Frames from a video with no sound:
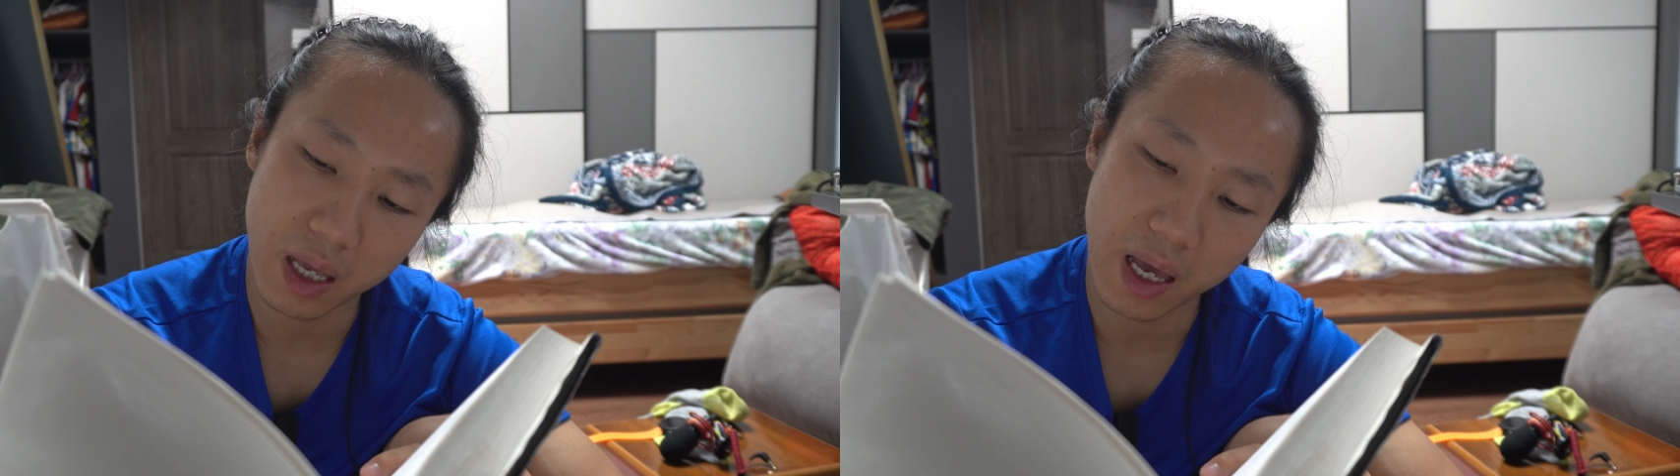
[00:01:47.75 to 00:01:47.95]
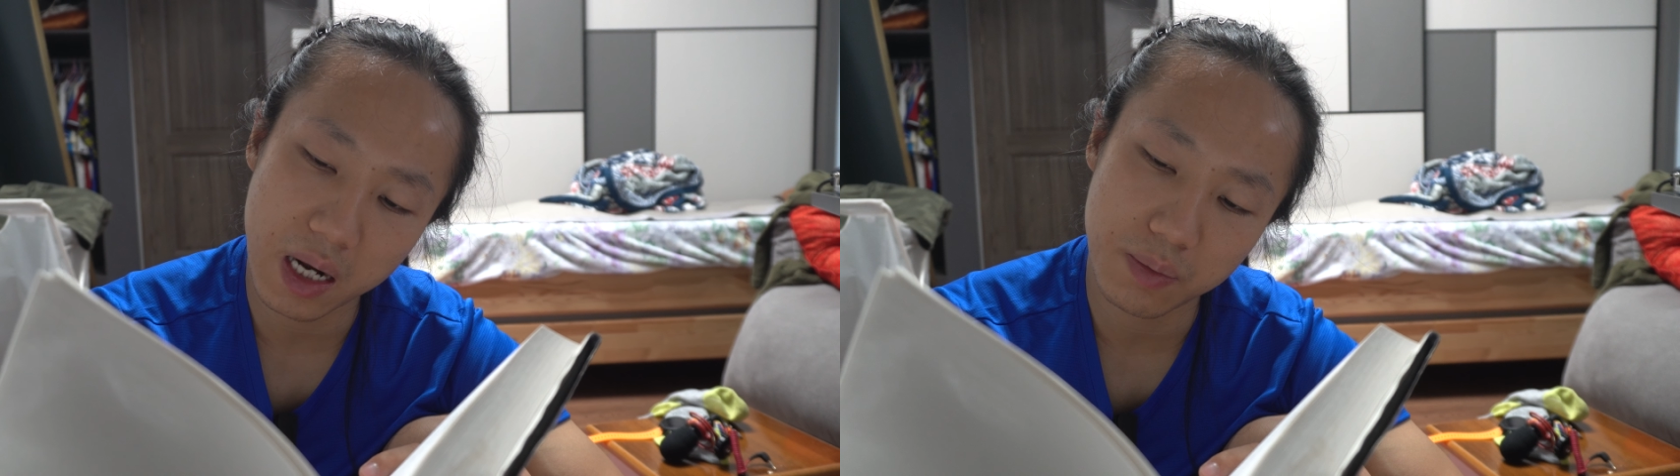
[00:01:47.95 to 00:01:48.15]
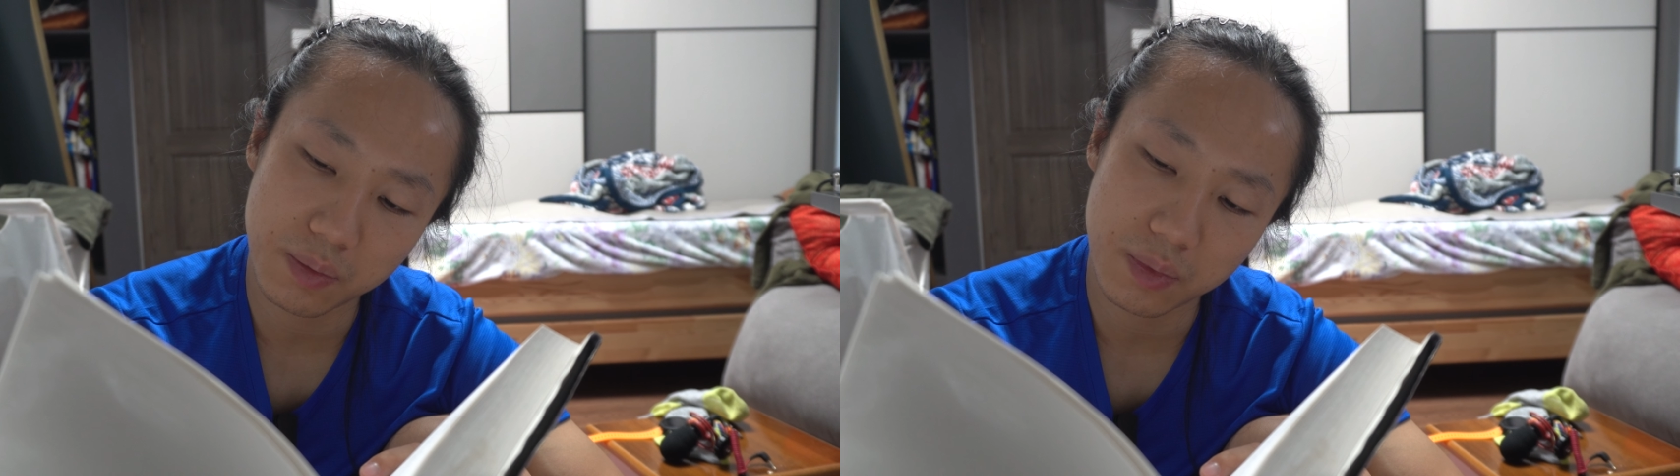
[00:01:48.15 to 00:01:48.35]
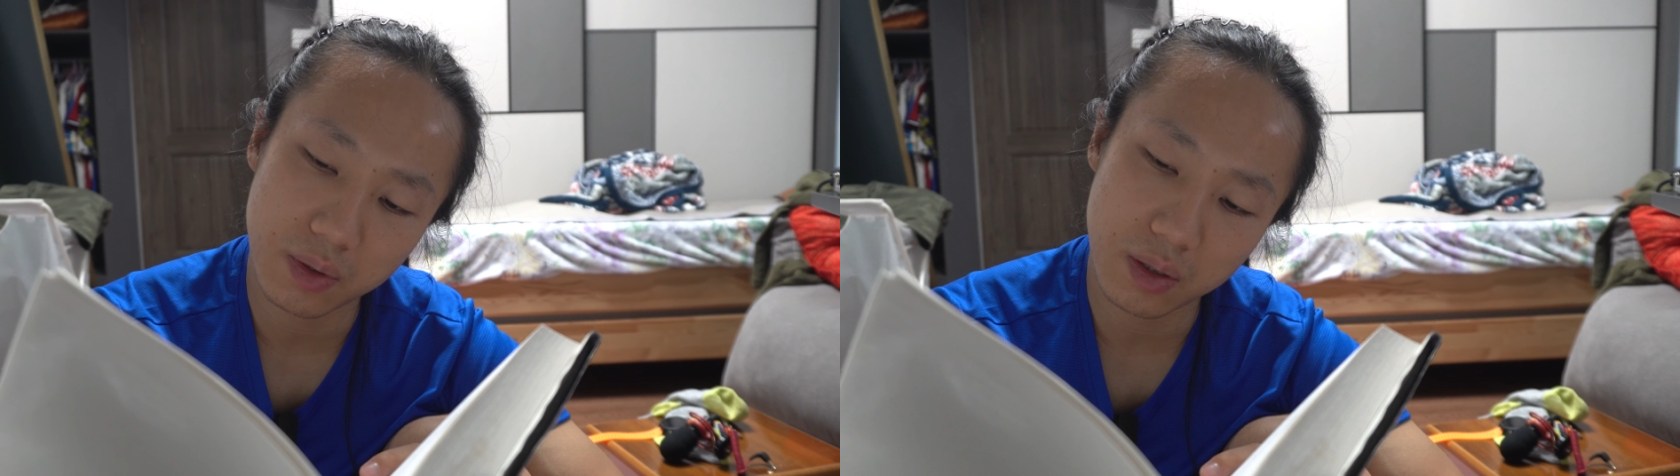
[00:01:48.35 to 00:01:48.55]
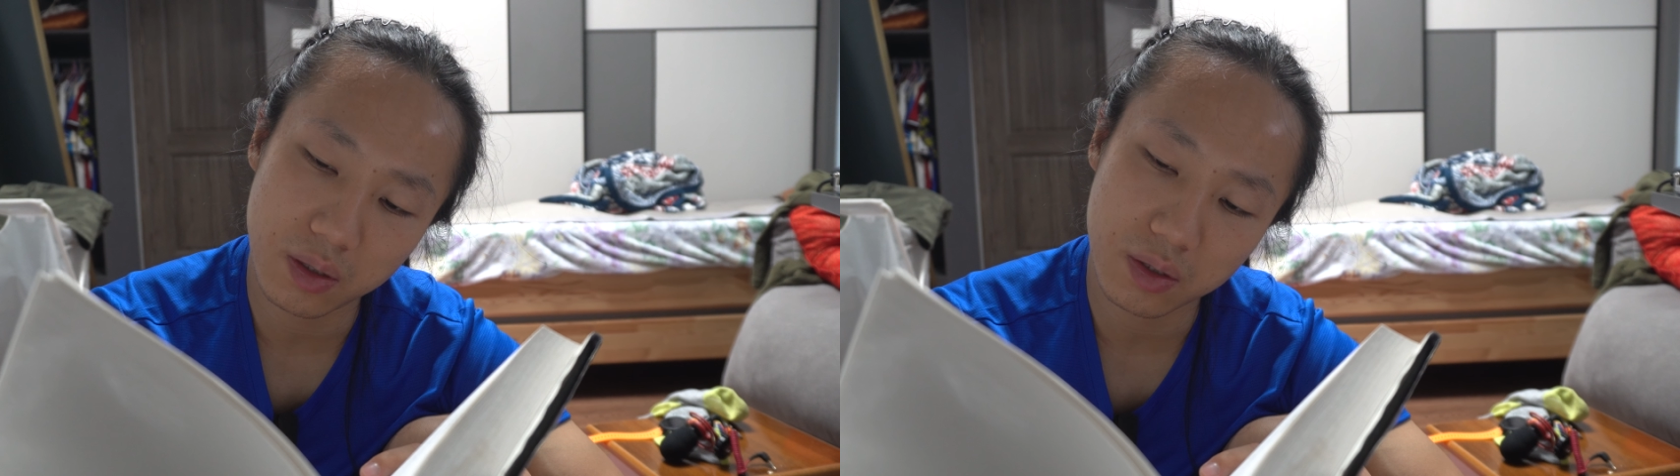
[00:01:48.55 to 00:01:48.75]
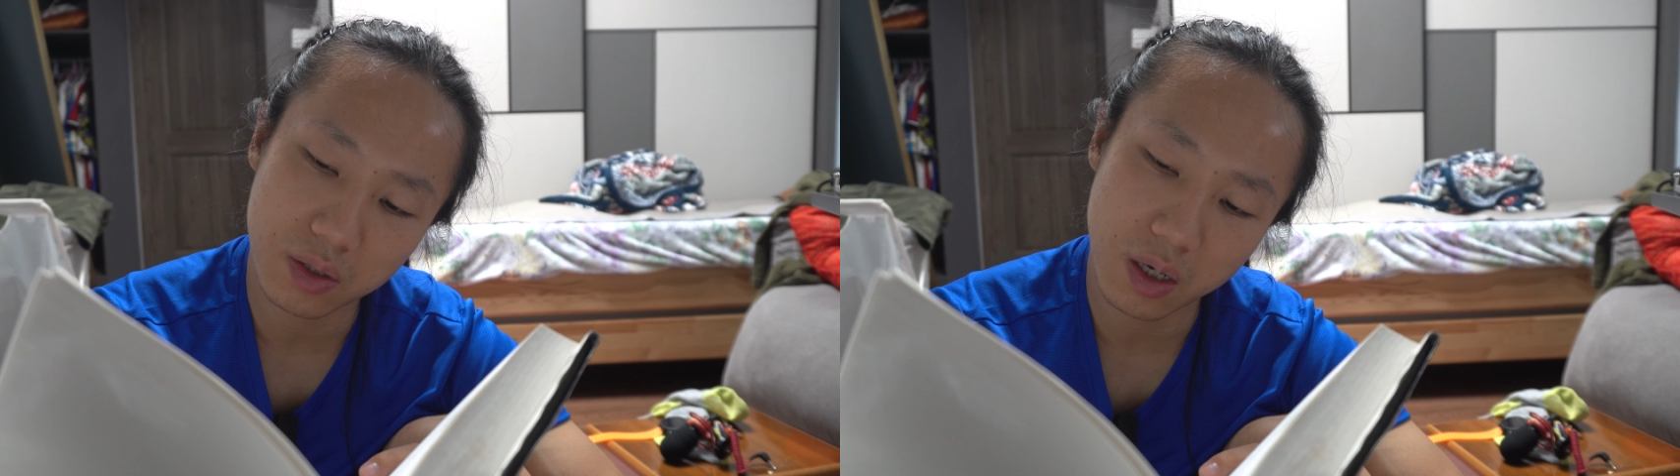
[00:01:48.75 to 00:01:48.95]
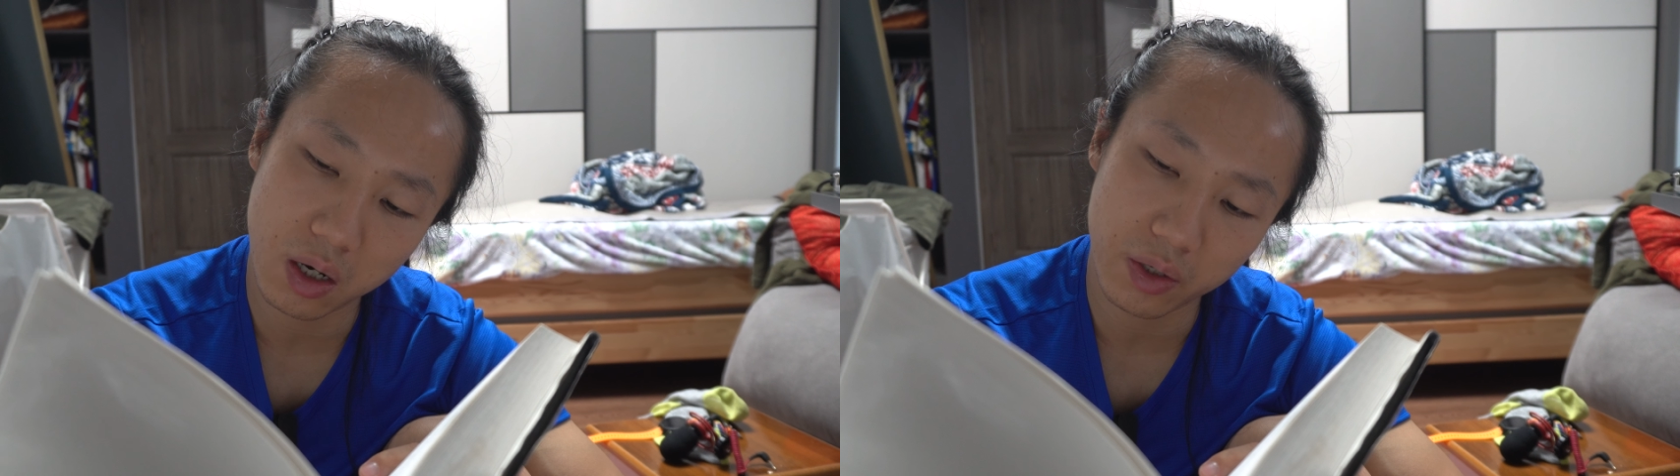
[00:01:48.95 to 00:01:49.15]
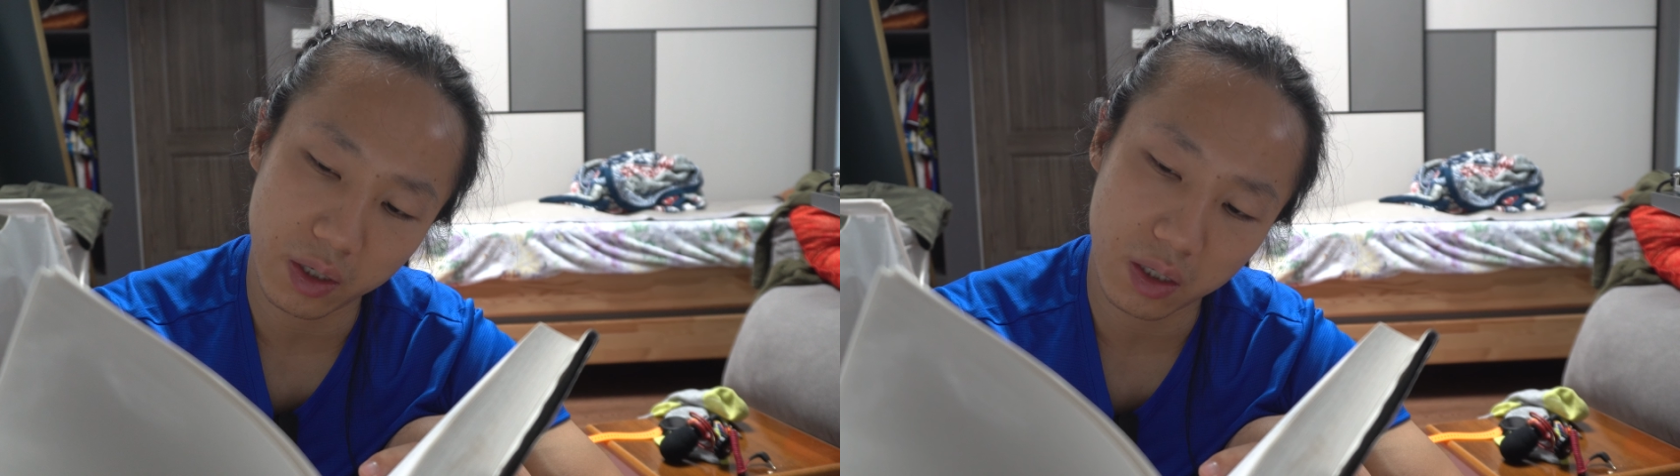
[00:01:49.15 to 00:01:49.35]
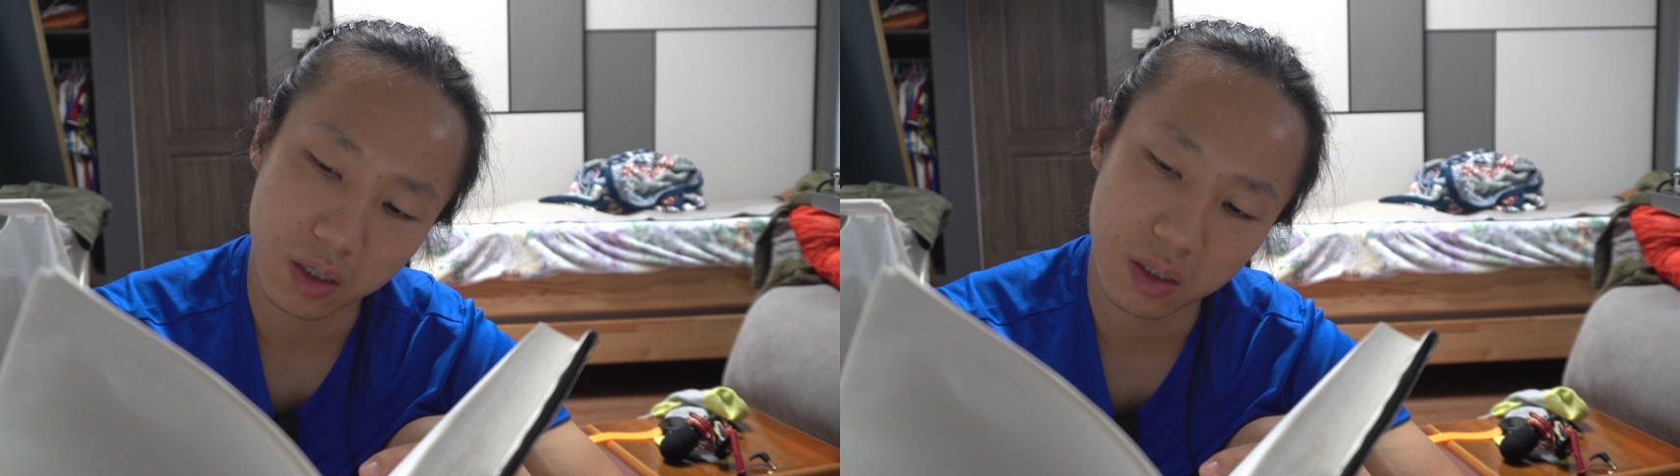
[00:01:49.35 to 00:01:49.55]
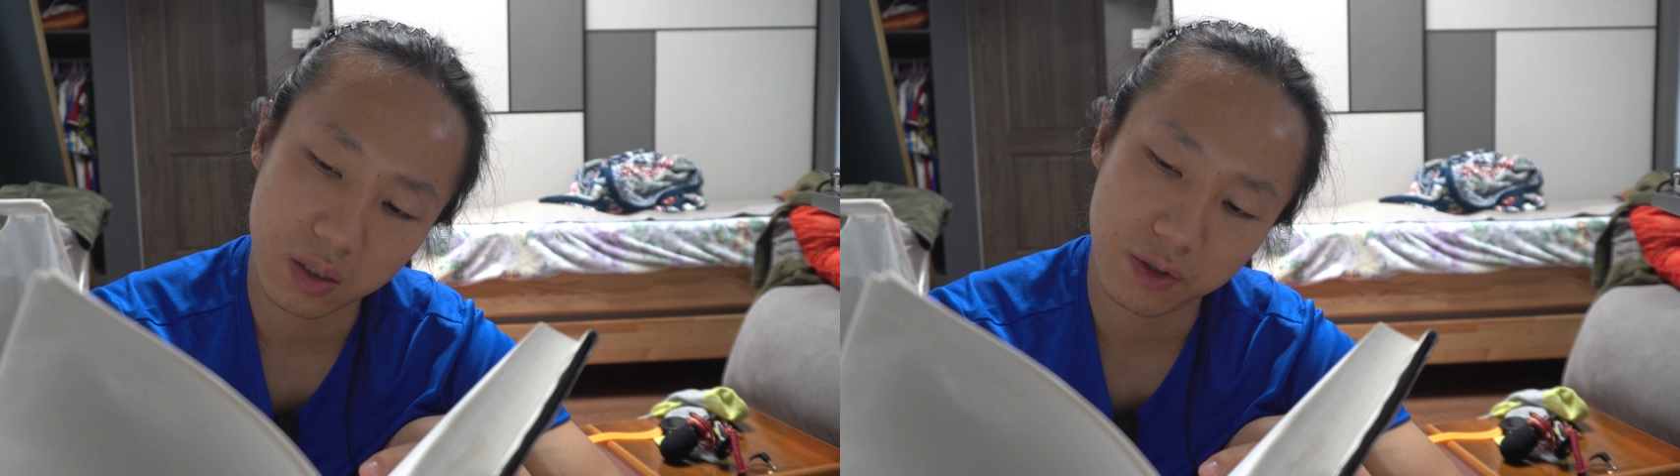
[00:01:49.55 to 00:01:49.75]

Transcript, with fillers: Adam Skolnick